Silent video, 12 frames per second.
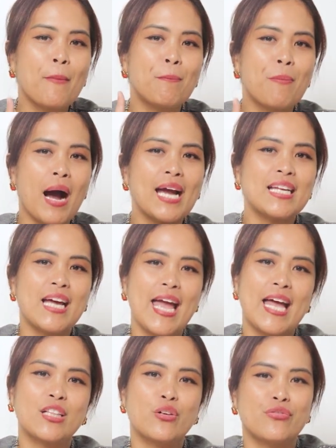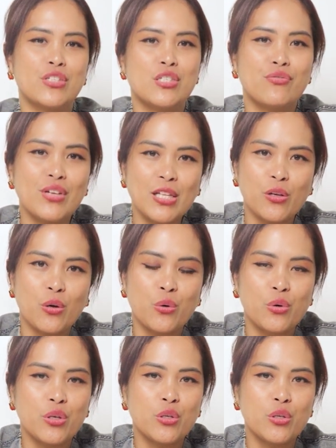by the end of this video,